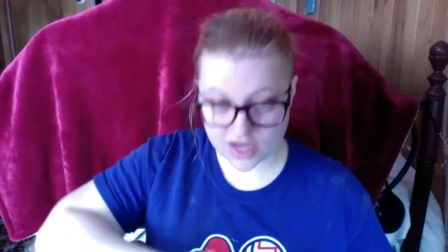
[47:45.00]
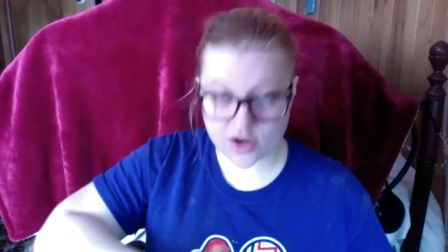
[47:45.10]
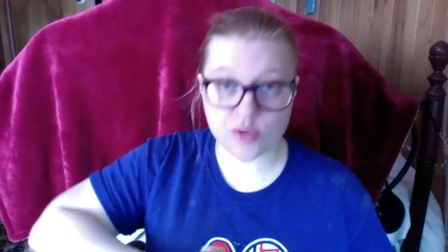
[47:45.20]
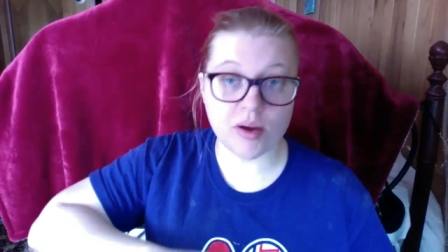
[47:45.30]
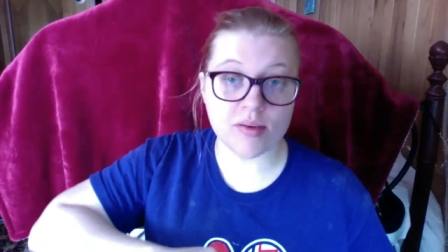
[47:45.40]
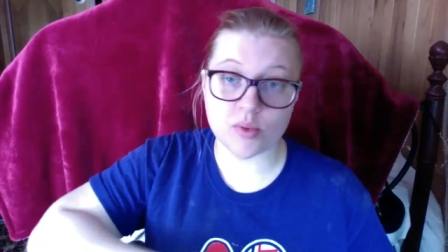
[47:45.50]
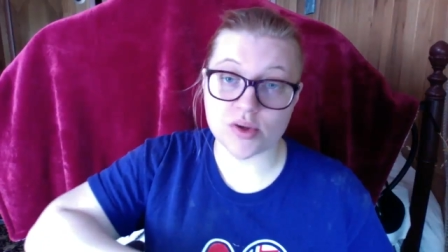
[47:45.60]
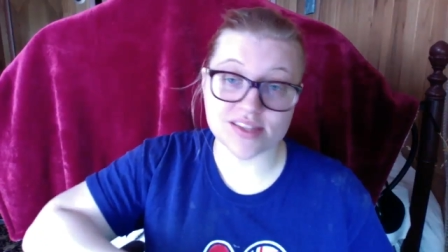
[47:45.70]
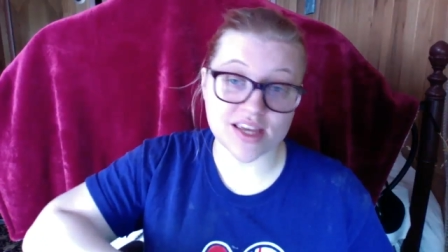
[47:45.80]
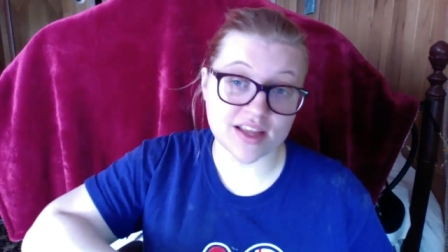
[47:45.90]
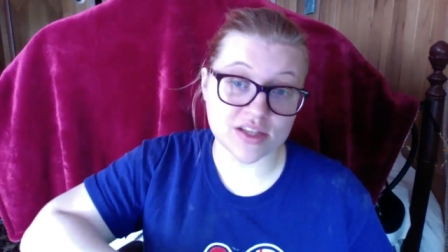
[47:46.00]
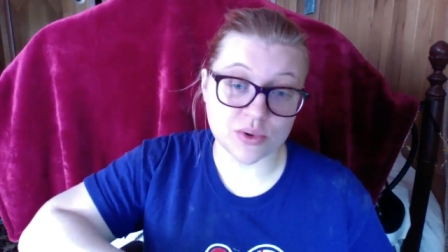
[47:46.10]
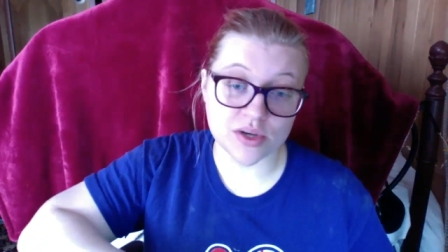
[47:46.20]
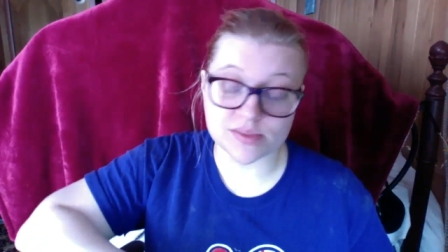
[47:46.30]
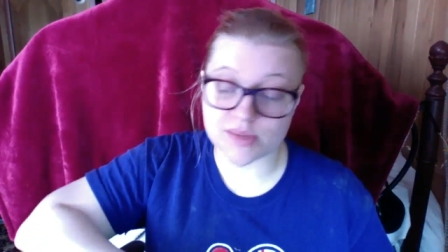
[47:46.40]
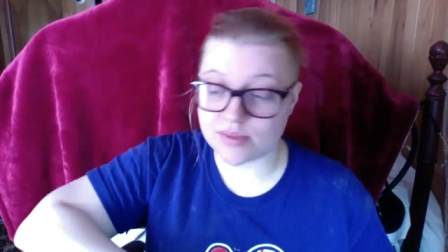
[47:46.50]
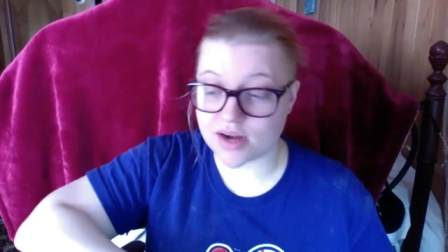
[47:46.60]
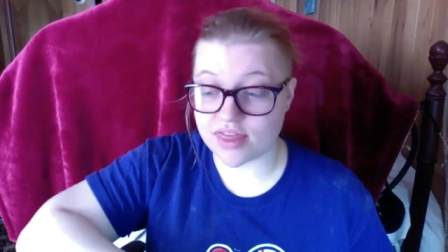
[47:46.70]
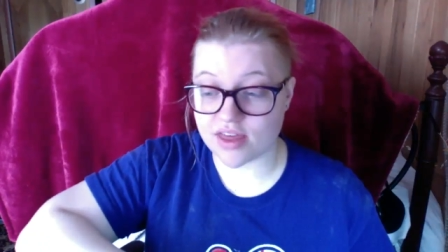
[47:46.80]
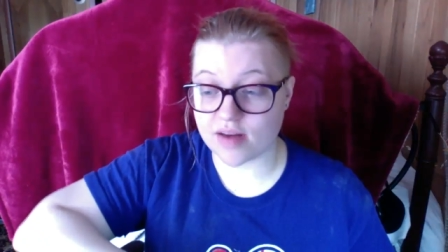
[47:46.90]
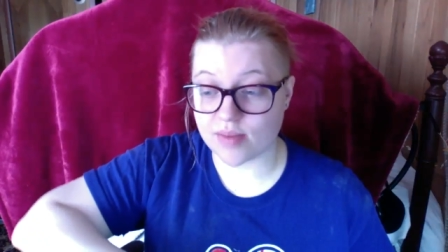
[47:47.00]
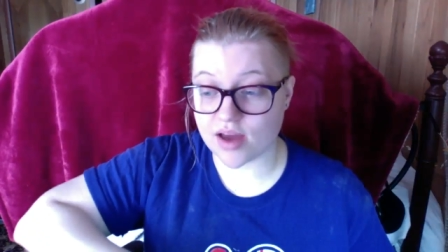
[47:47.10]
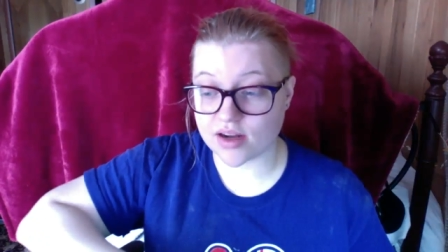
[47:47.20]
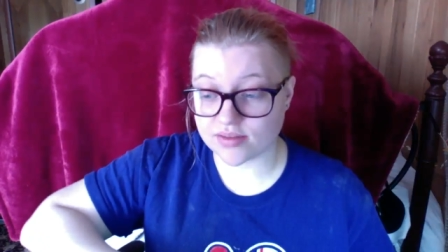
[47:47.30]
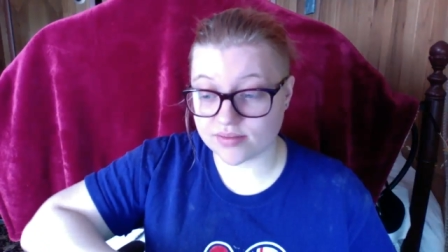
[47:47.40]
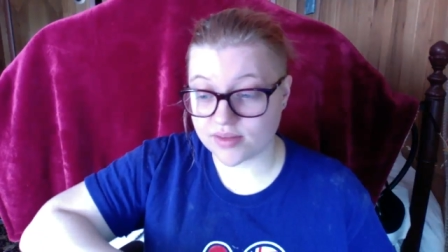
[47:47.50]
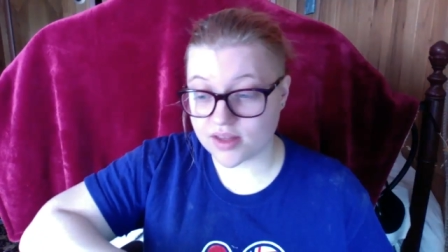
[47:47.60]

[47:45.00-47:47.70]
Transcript: know you probably weren't saying that towards me, but I thought about it.